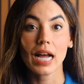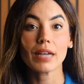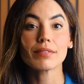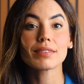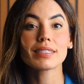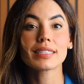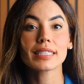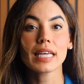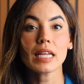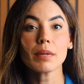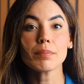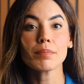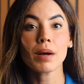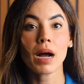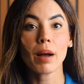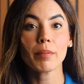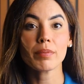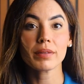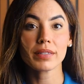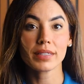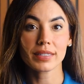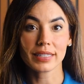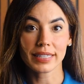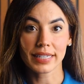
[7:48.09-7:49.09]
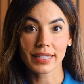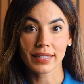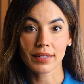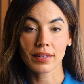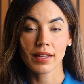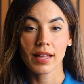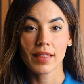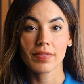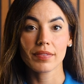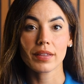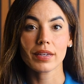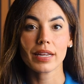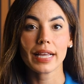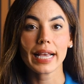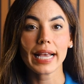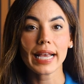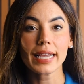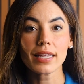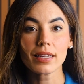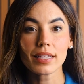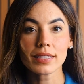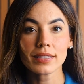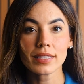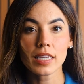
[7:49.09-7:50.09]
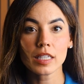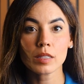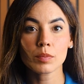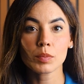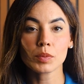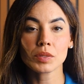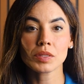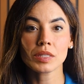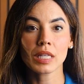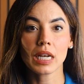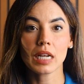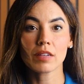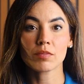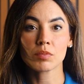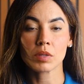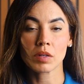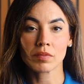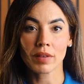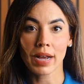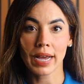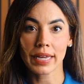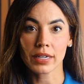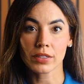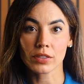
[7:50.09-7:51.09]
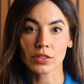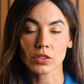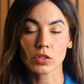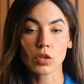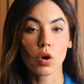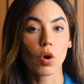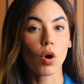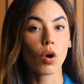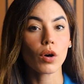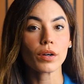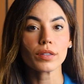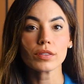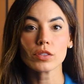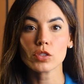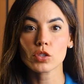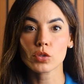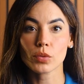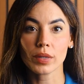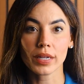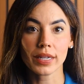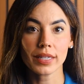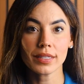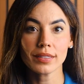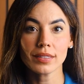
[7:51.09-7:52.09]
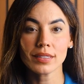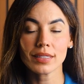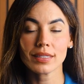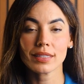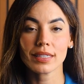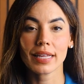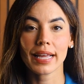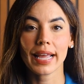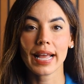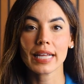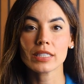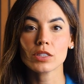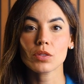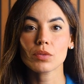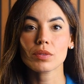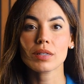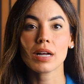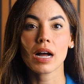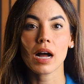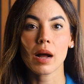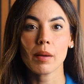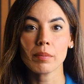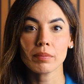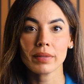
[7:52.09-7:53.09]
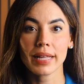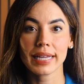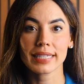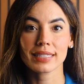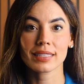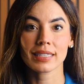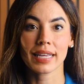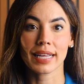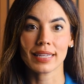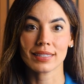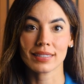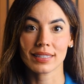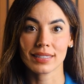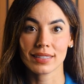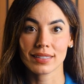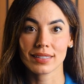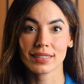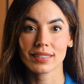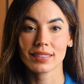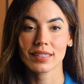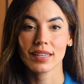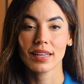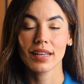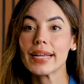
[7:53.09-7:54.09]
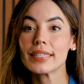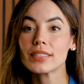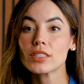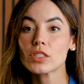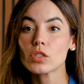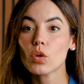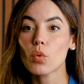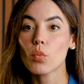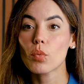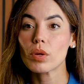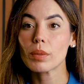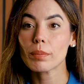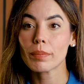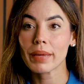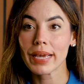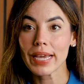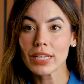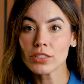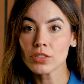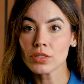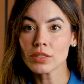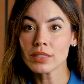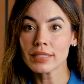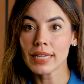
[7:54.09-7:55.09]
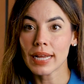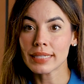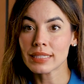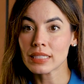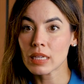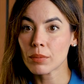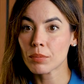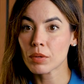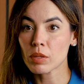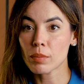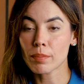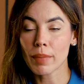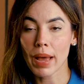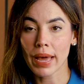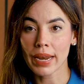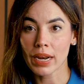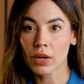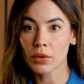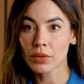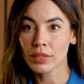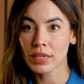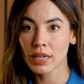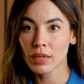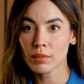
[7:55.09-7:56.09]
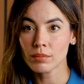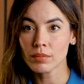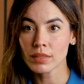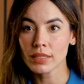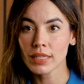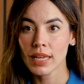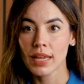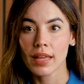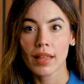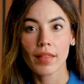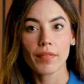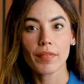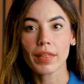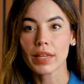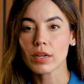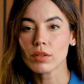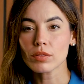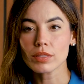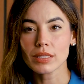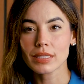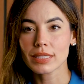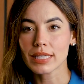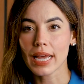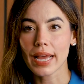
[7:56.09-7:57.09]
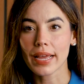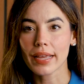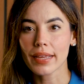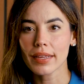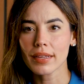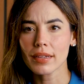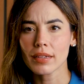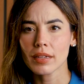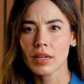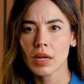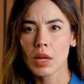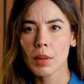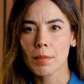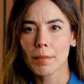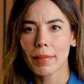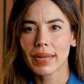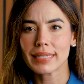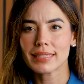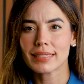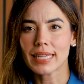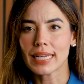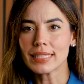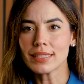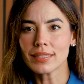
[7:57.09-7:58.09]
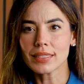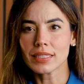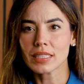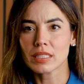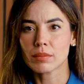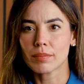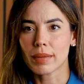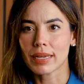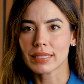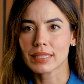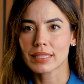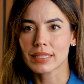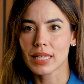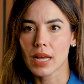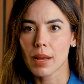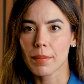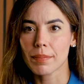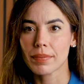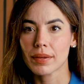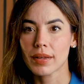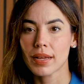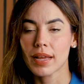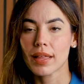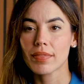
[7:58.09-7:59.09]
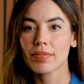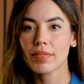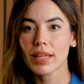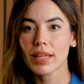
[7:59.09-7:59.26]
I've said publicly that 86% of providers aren't trained to handle complex cases. And when patients end up with bad outcomes, they don't say, my dentist messed up.